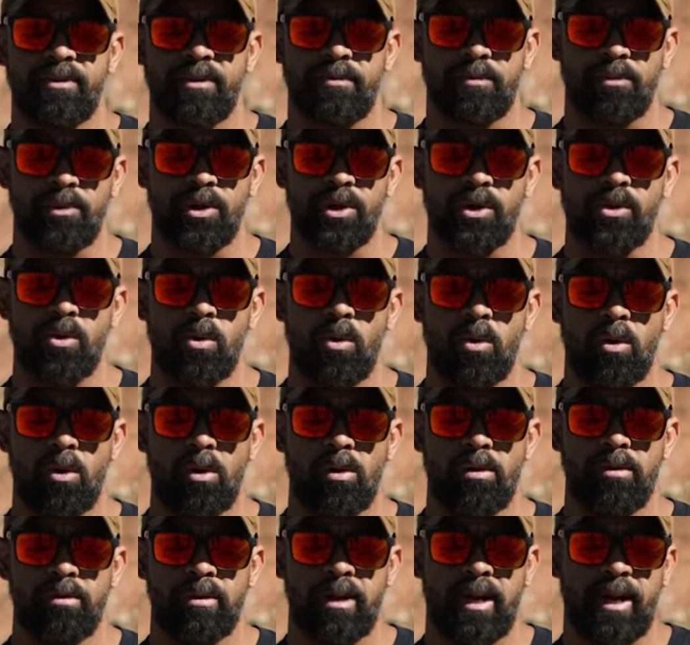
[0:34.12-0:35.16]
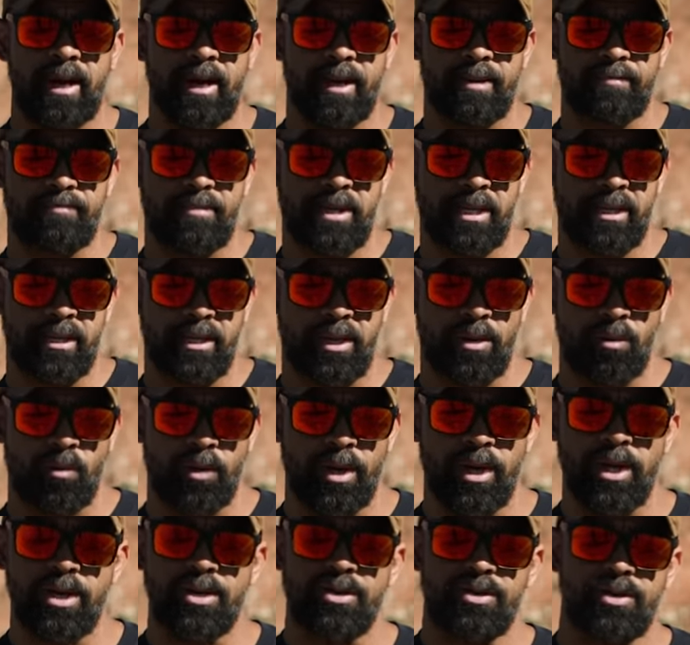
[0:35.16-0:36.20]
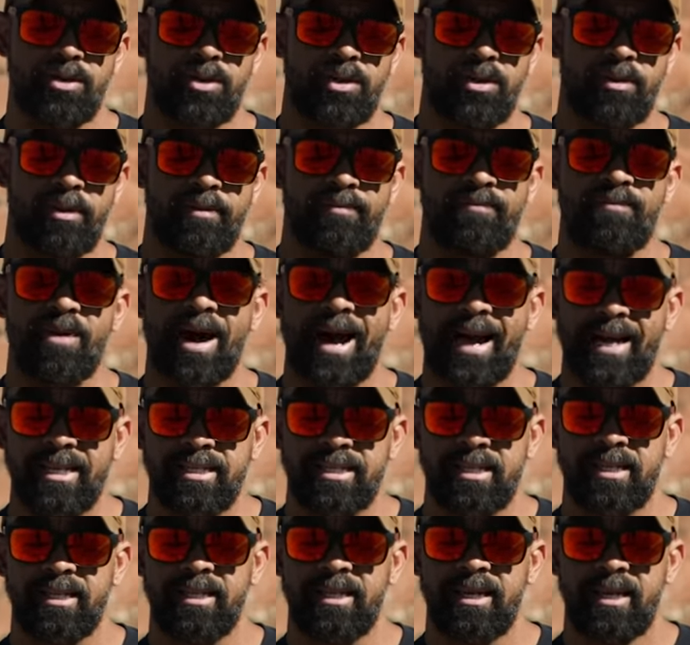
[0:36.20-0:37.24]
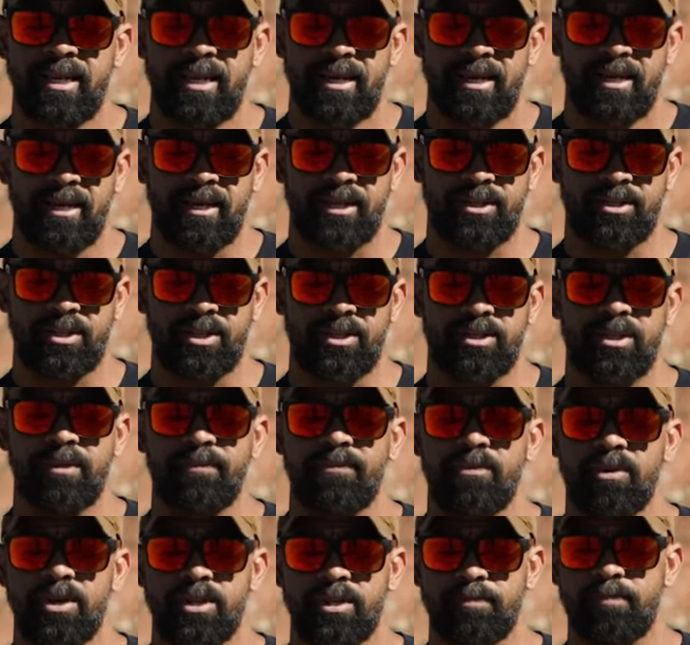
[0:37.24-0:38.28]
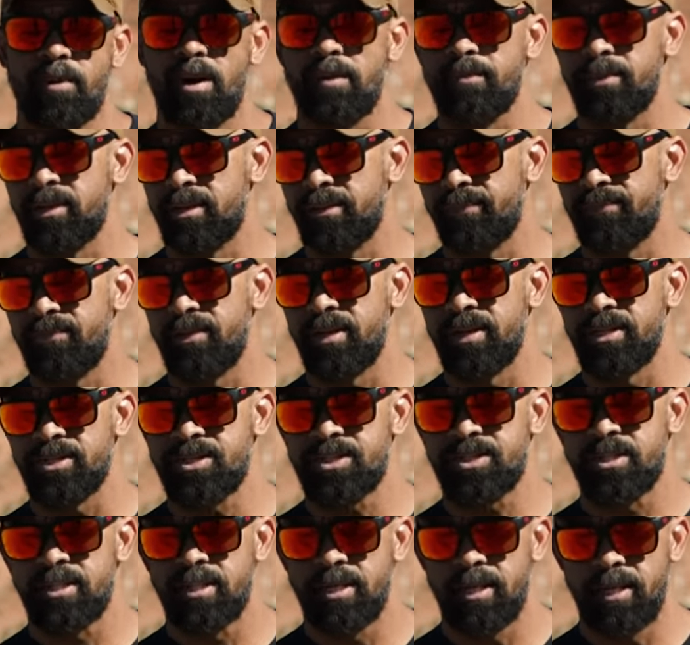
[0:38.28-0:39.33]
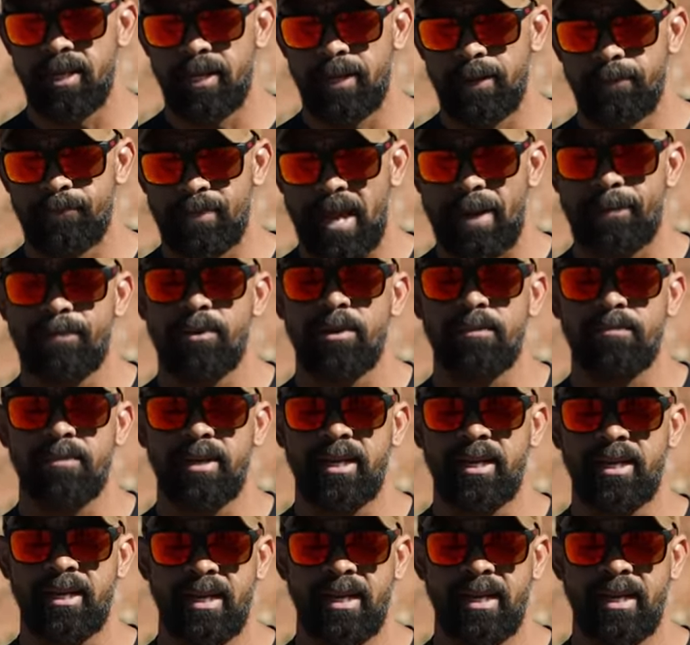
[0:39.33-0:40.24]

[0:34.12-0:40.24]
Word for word: from the Marine Corps, I immediately went into advising assisting for the Department of Defense. Um, that put